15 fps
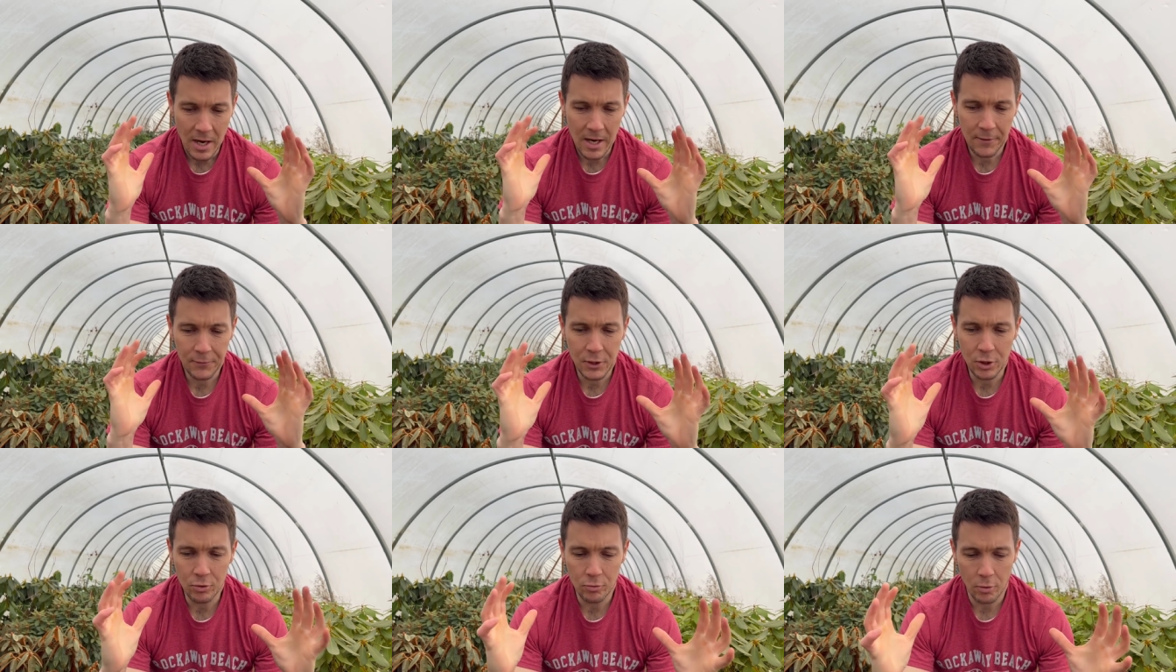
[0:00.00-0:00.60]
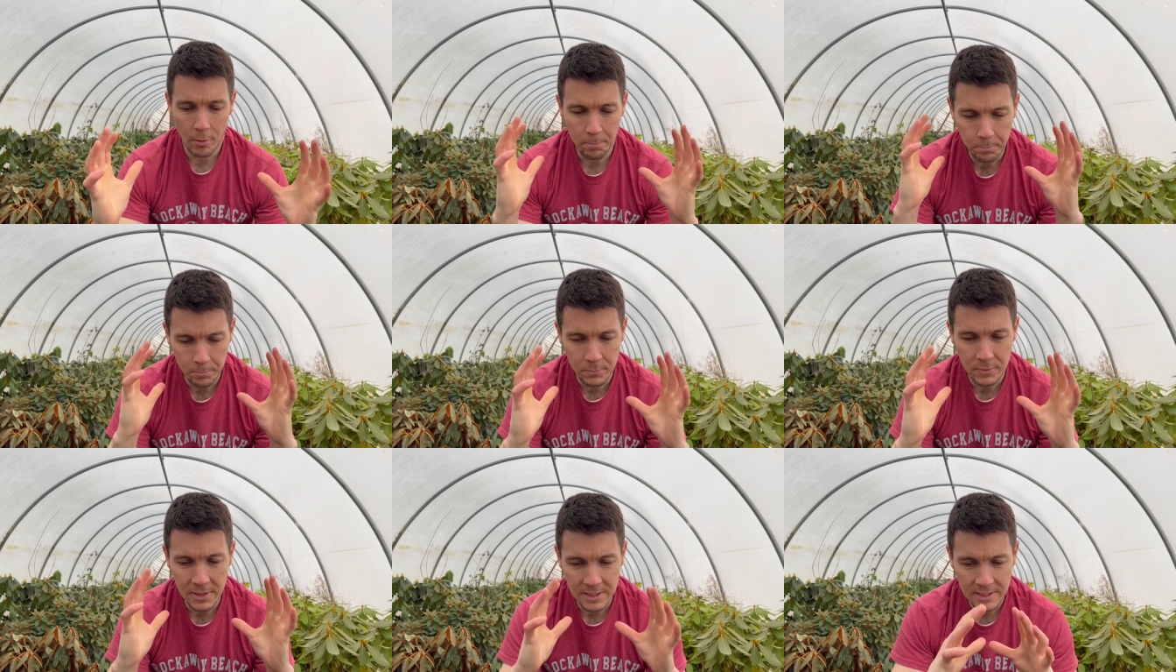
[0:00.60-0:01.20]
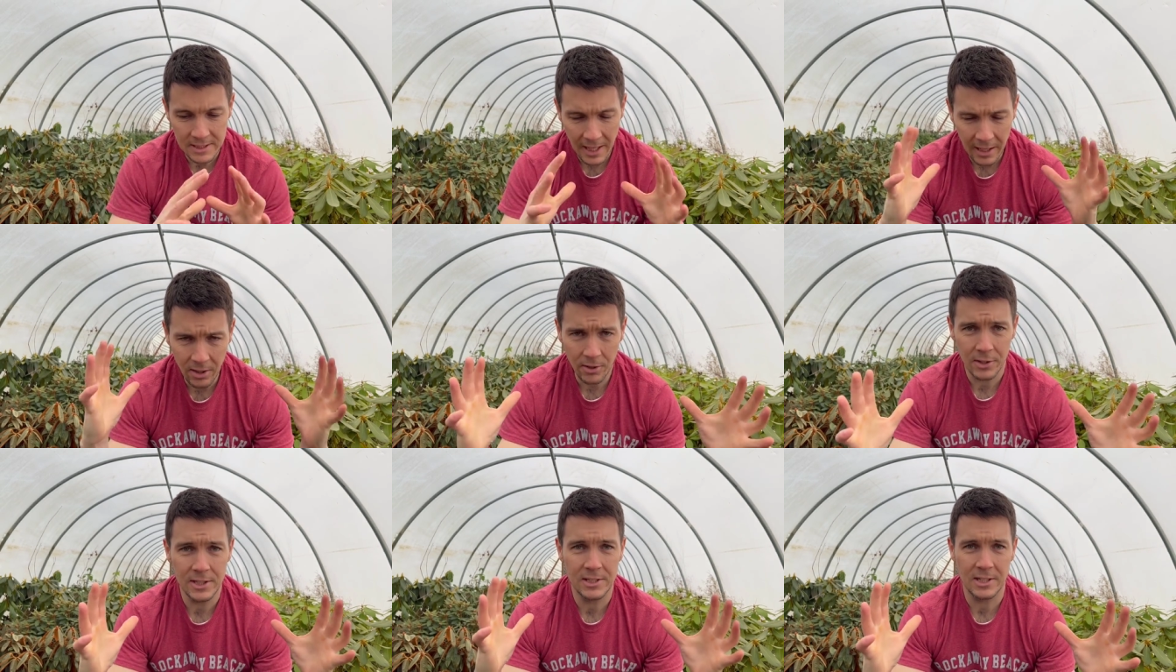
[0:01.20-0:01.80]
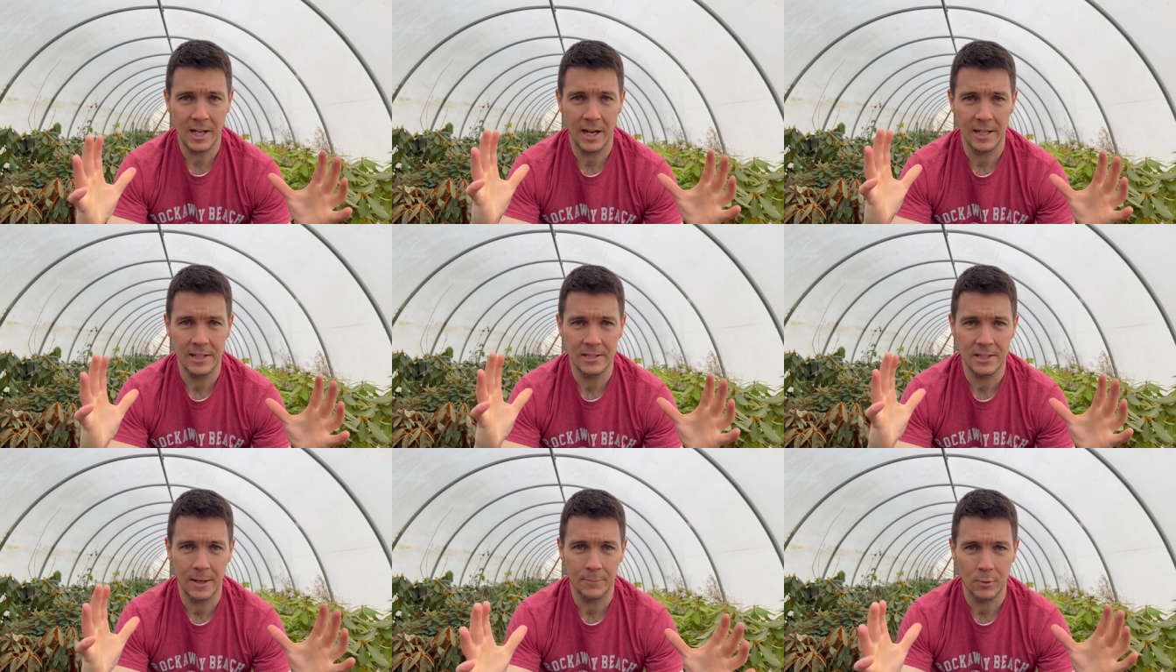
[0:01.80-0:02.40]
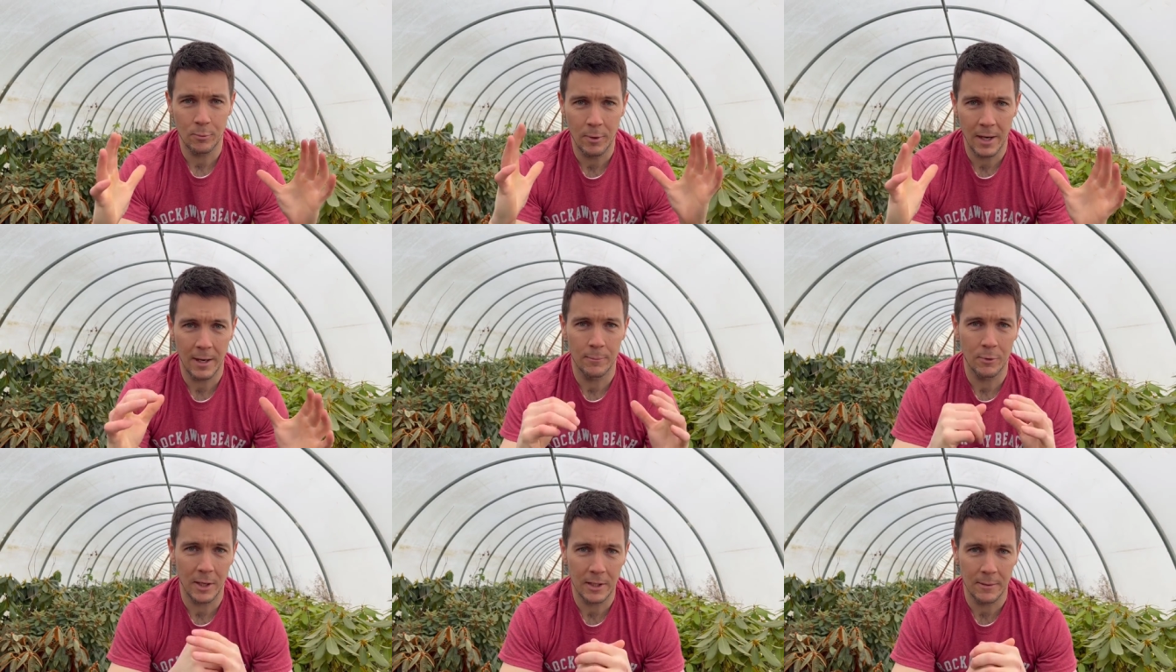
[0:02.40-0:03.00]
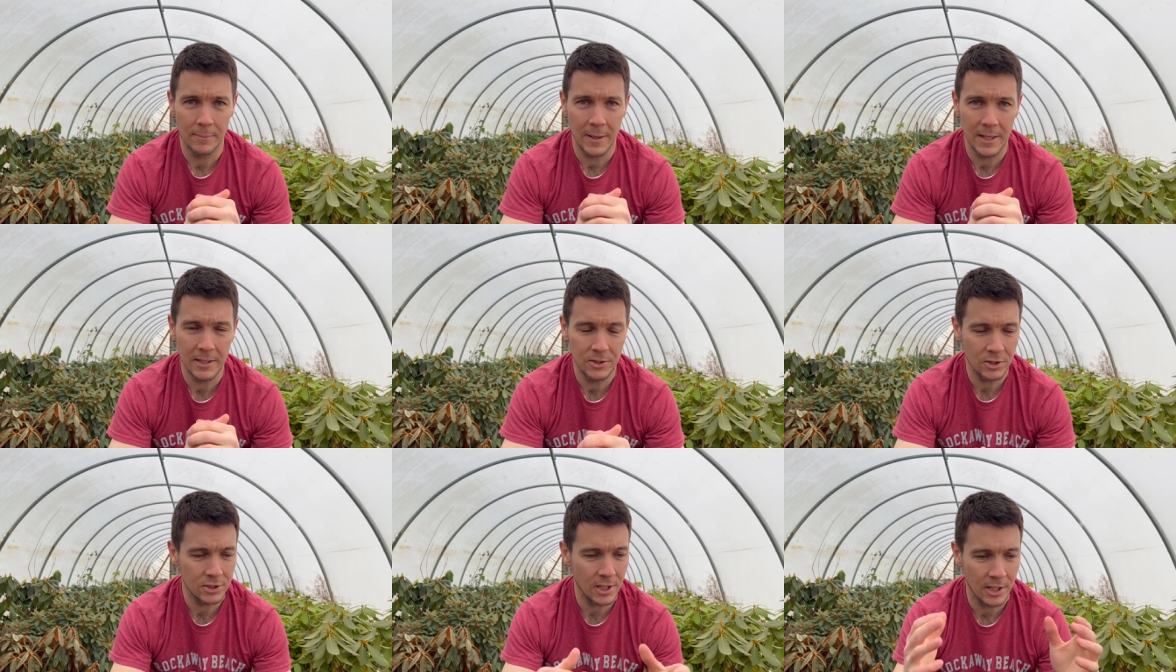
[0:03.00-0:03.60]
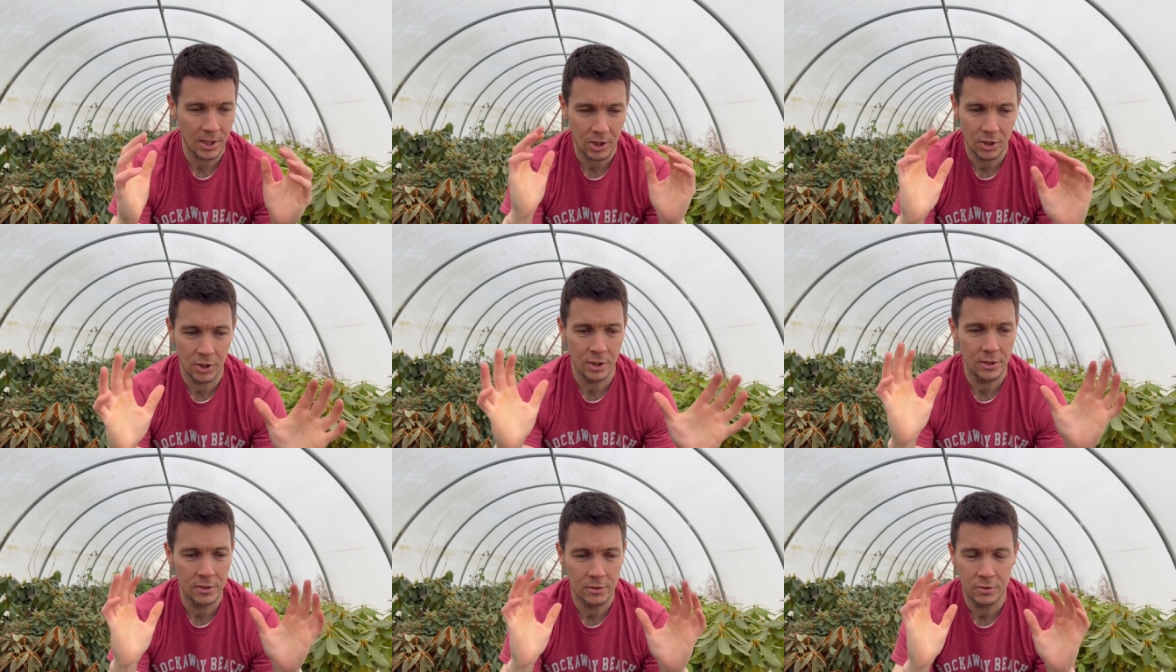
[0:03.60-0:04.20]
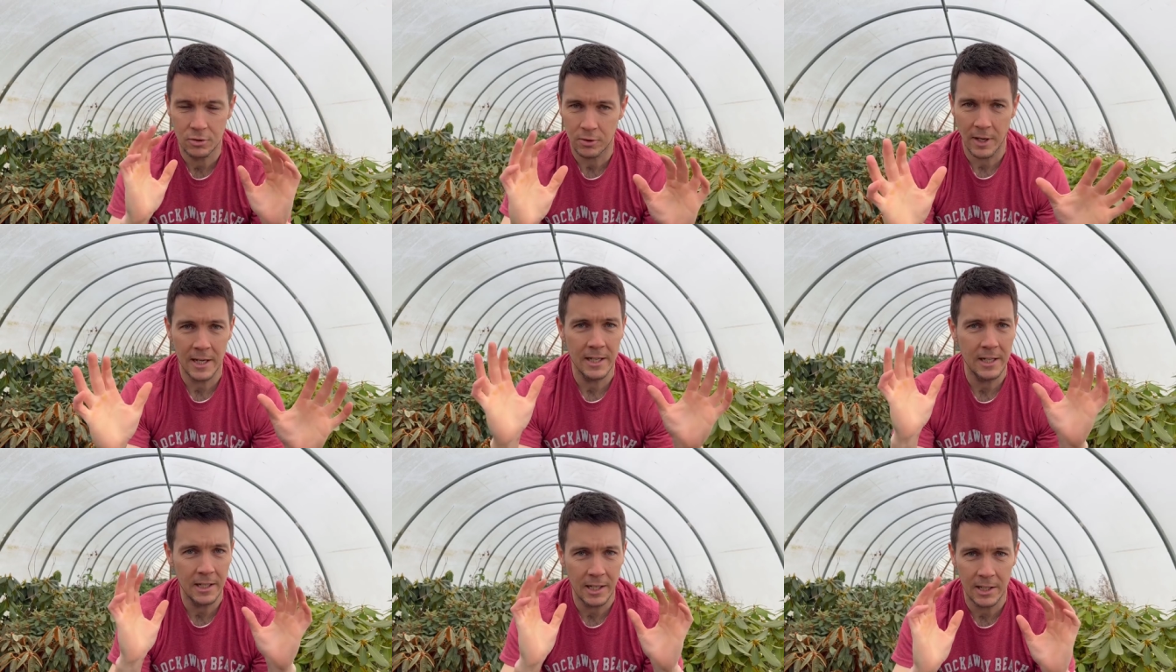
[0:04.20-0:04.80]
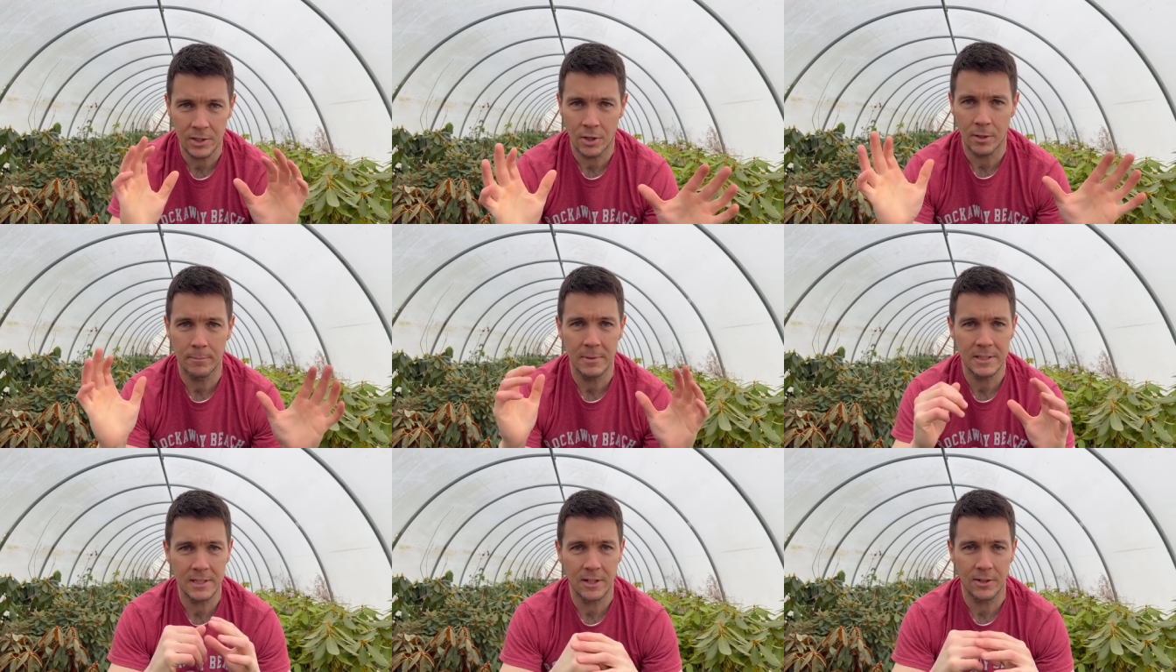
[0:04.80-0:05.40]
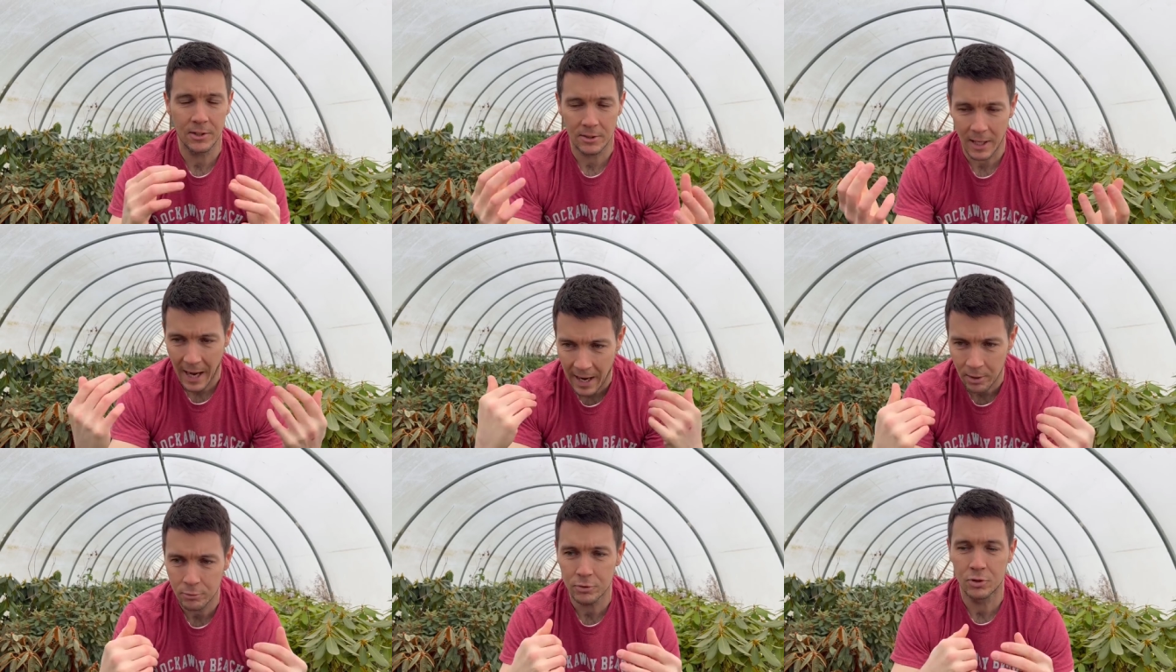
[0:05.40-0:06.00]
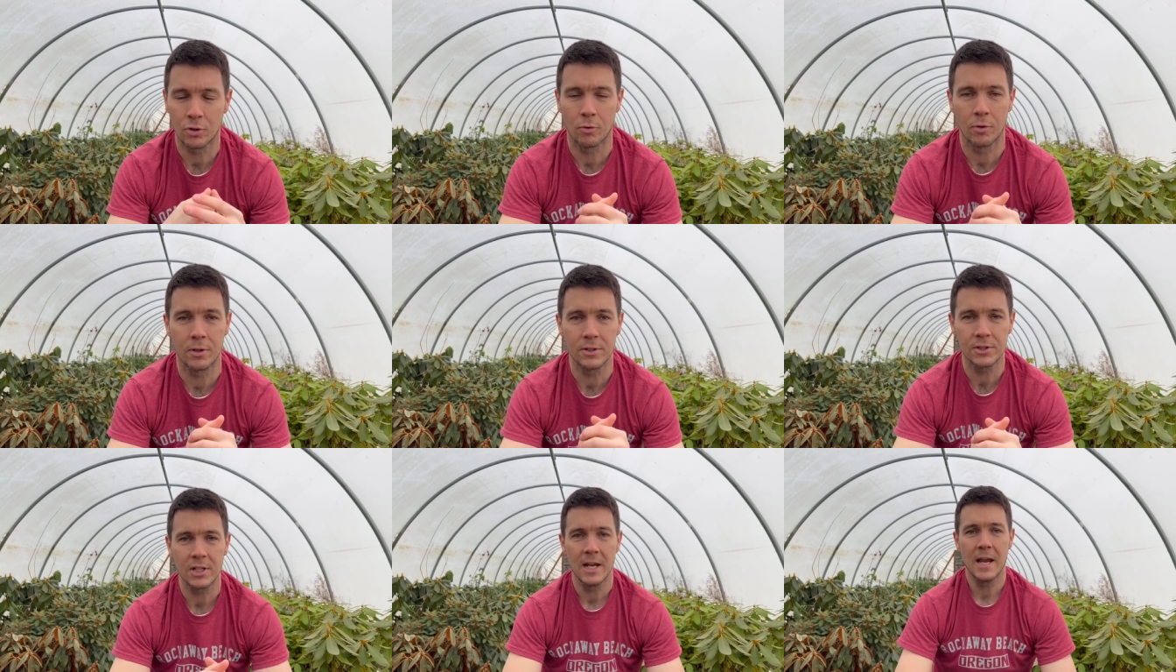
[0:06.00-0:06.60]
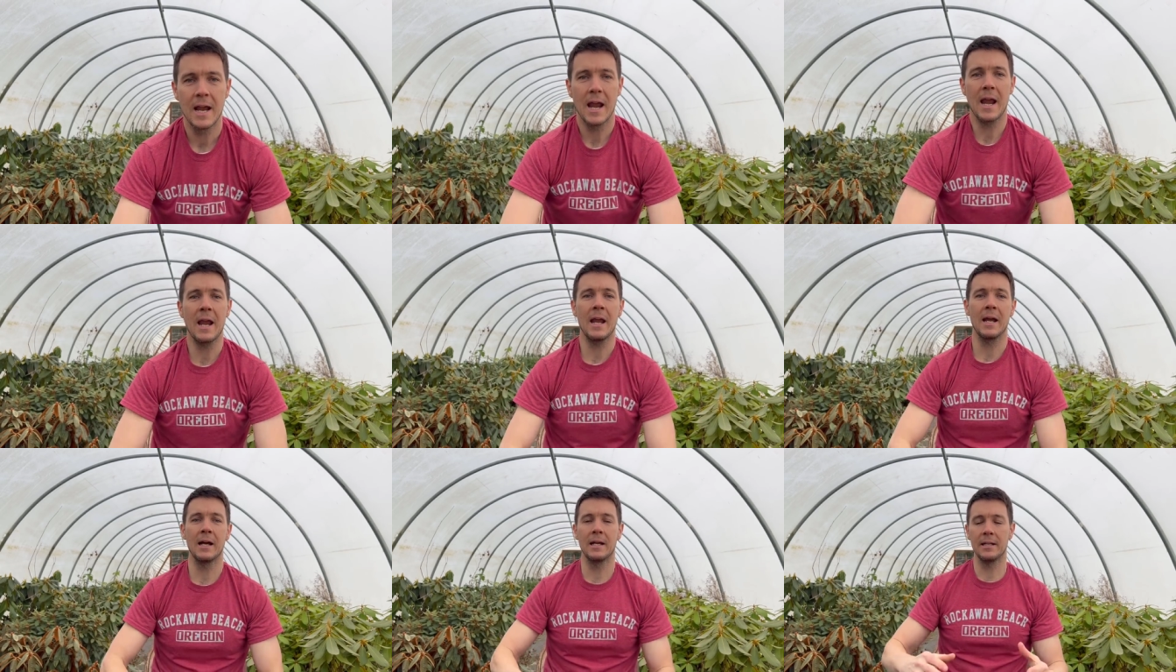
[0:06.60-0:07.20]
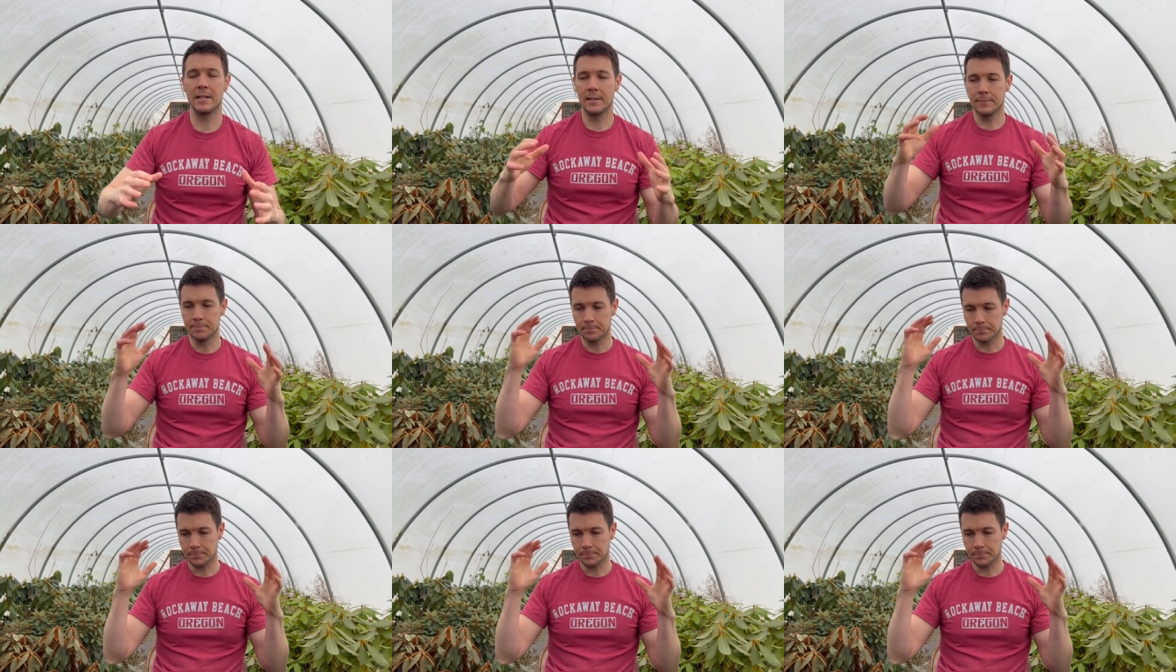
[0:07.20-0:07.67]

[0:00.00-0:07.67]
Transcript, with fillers: if you set all these cuttings up the way I'm recommending, just in a good draining inert material outdoors, and